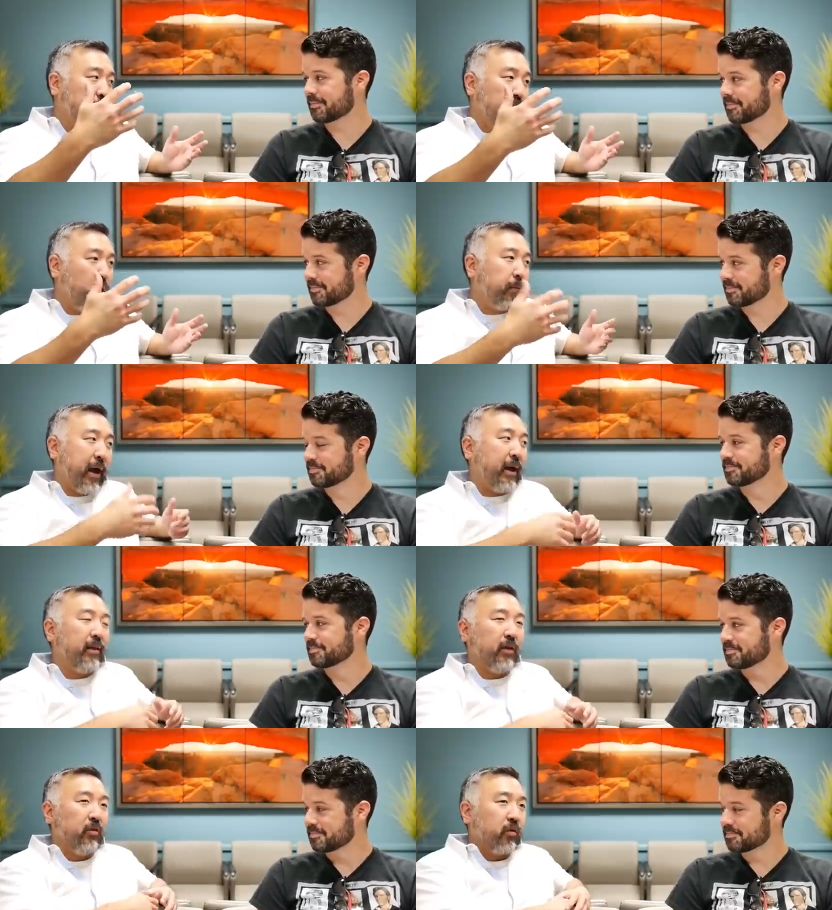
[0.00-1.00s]
Speaker 1: notepad
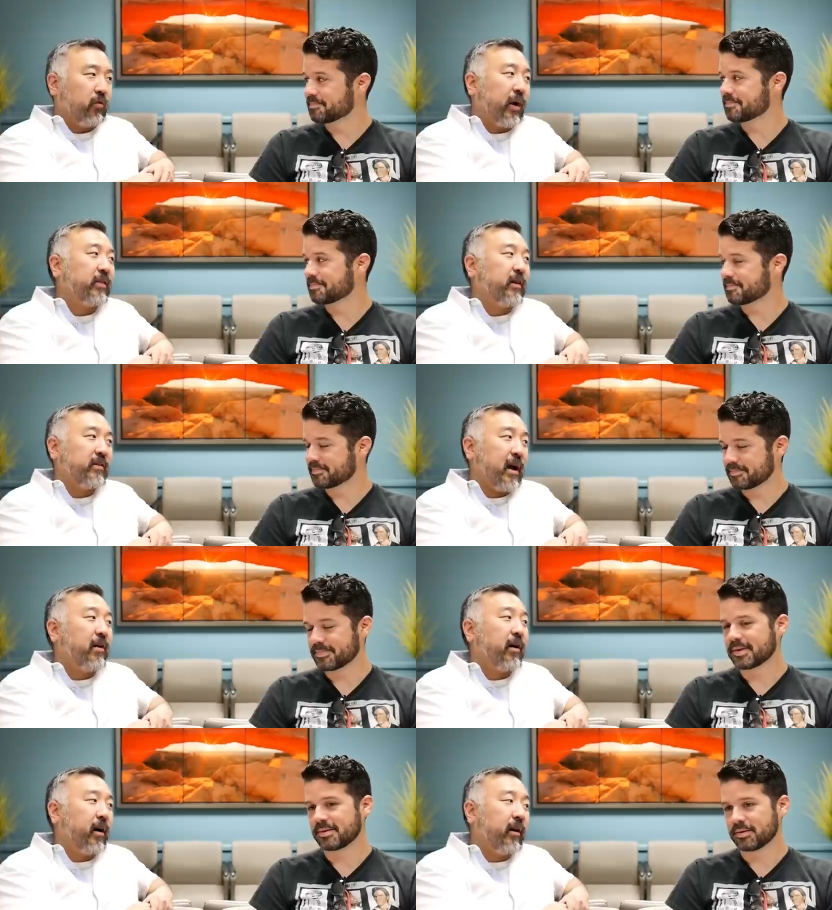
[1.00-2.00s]
that you
Speaker 2: can write things
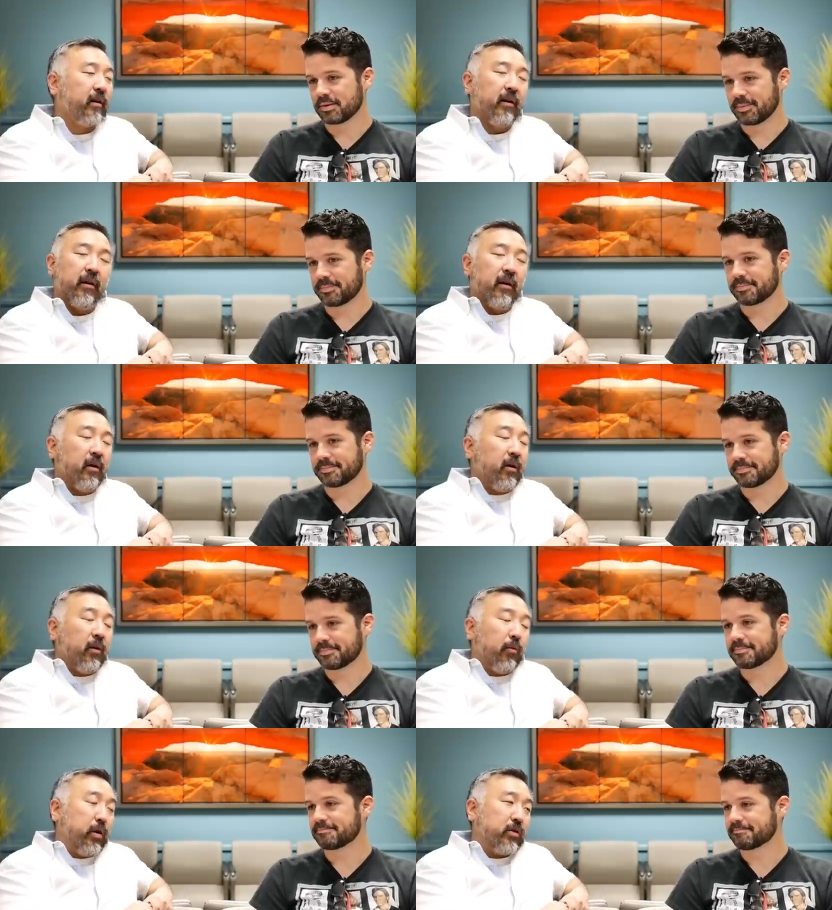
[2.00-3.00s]
down on. Yep.
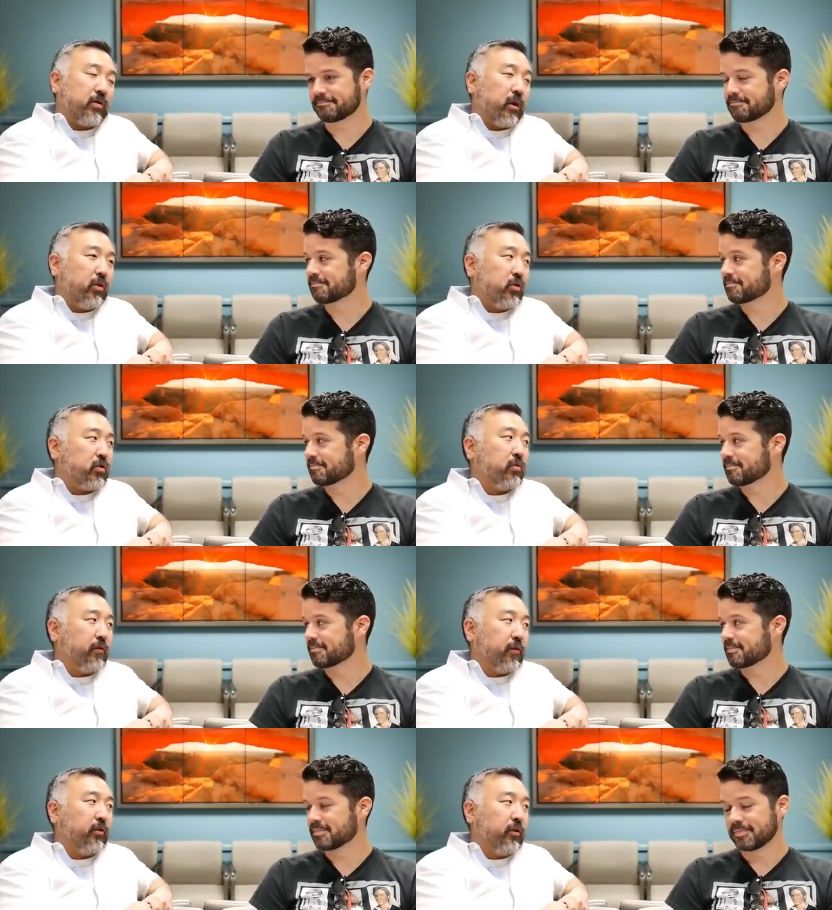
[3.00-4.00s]
Which uh, you should
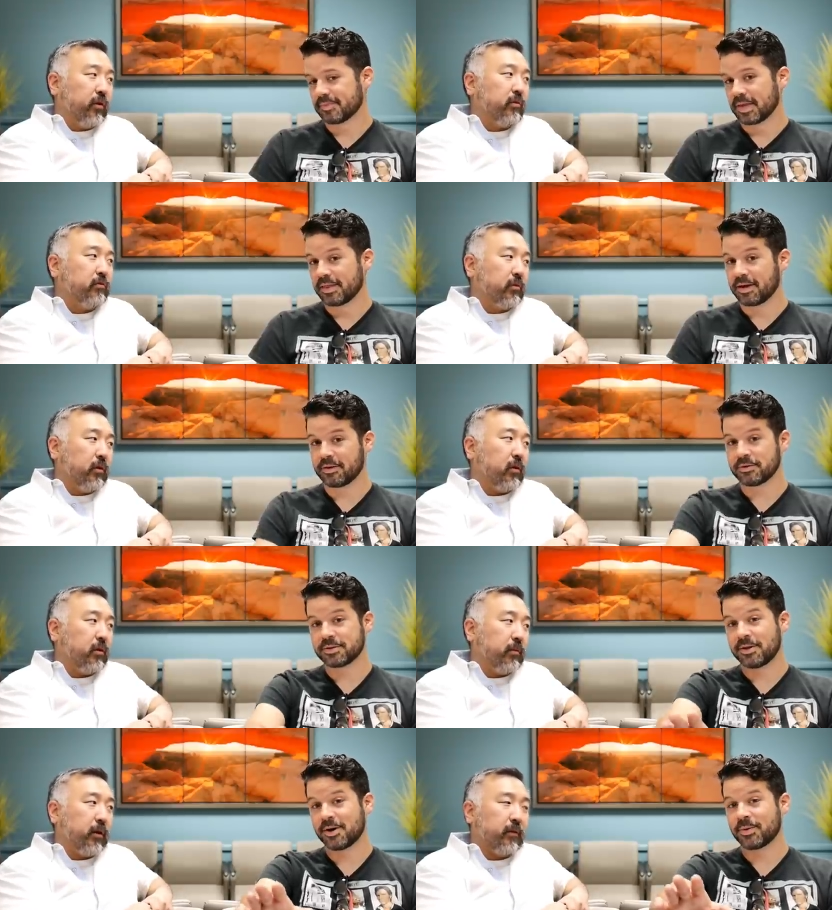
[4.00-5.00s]
refer to. That goes
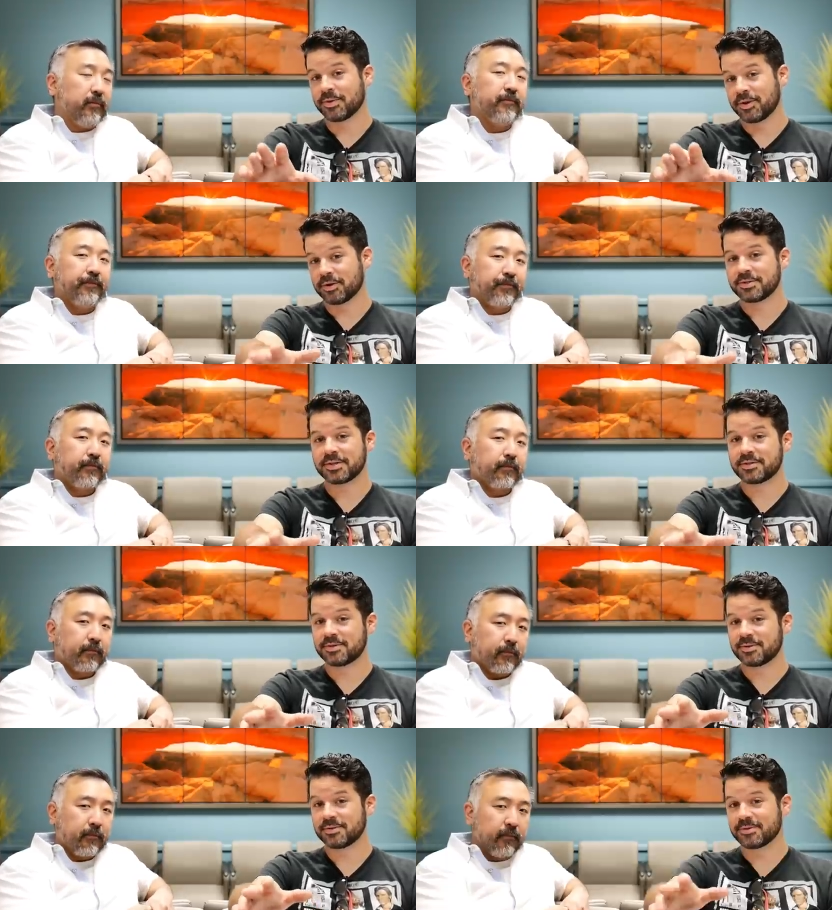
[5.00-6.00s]
along with nursing
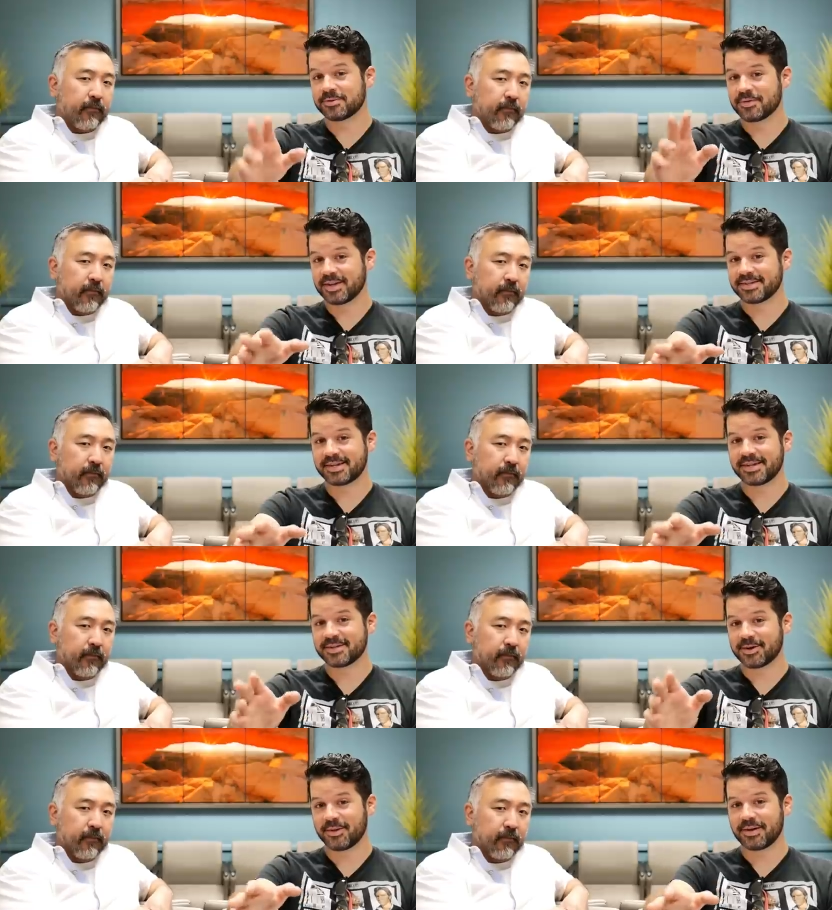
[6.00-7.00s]
students, mm-hmm.
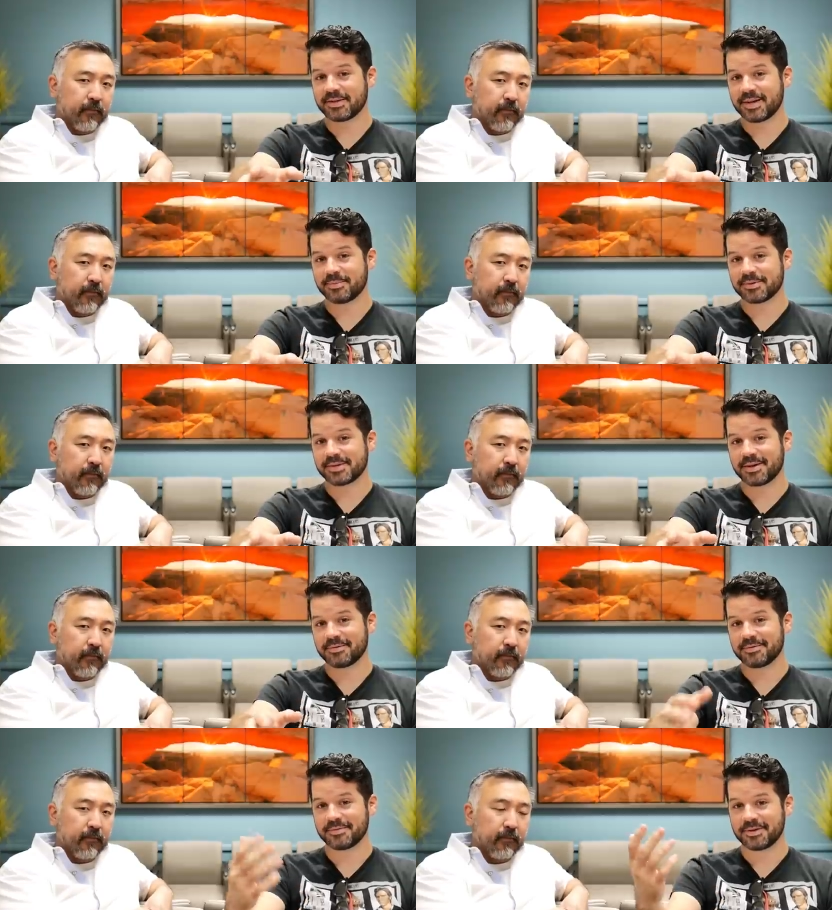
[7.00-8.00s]
residents, all that type of stuff.
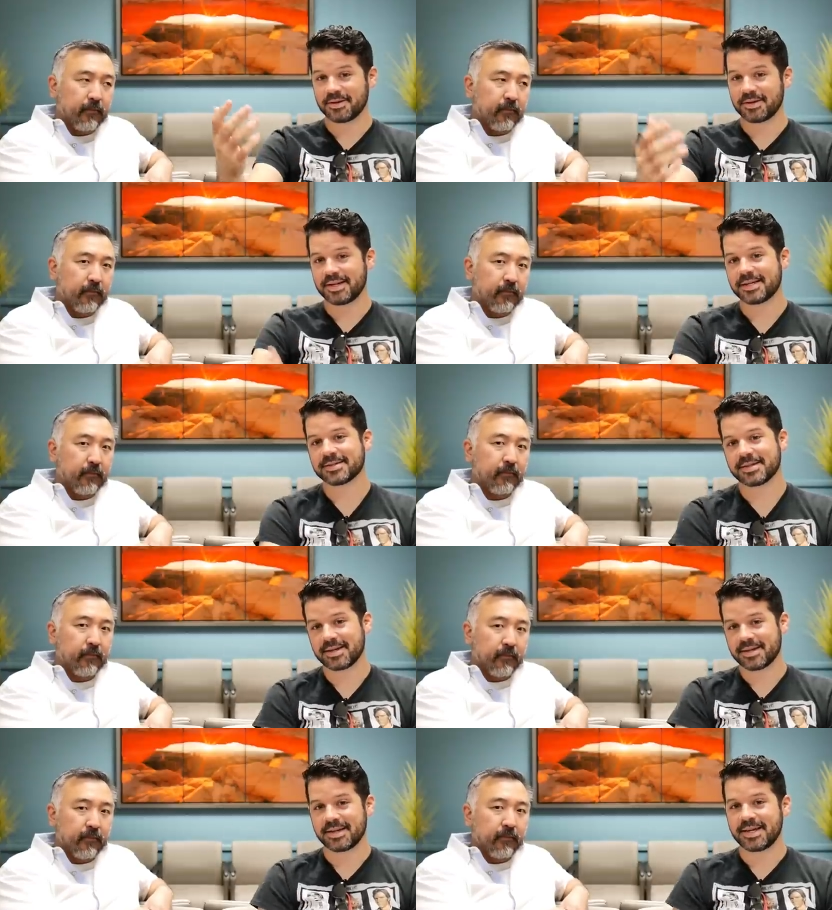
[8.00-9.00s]
You can
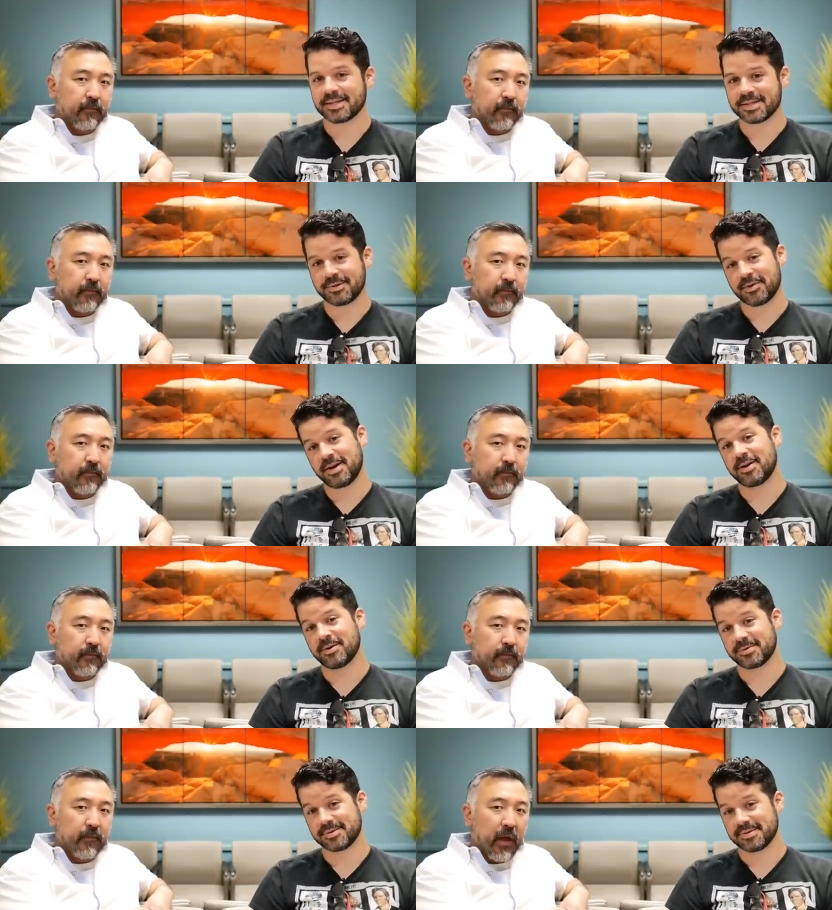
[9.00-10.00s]
easily easily write
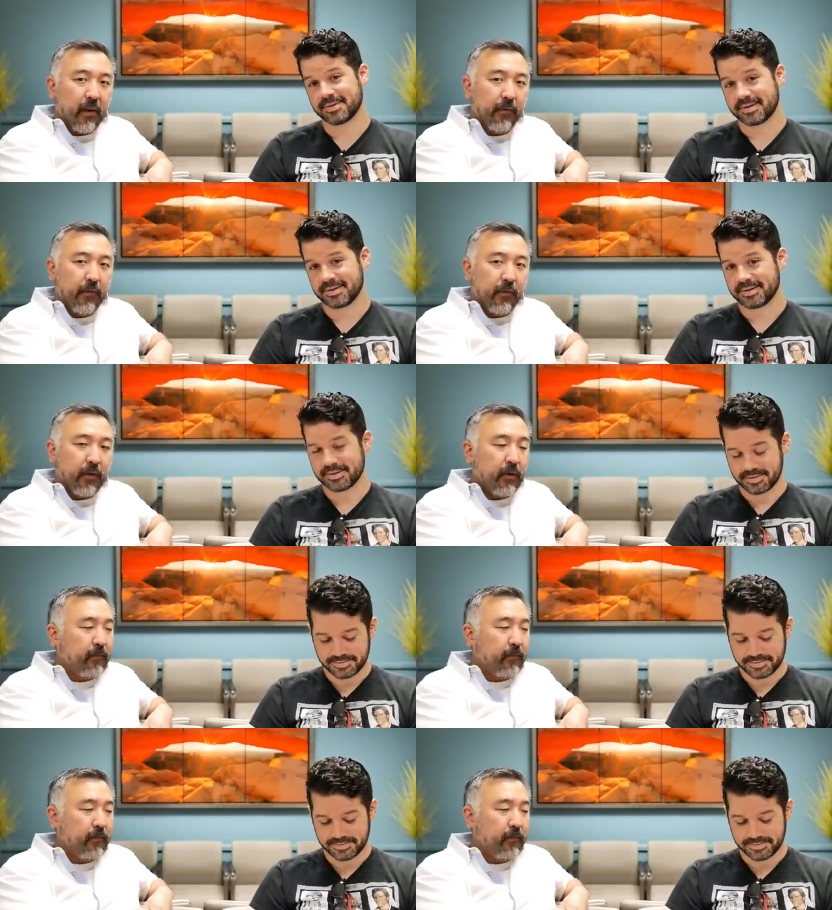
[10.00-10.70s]
notes. Absolutely.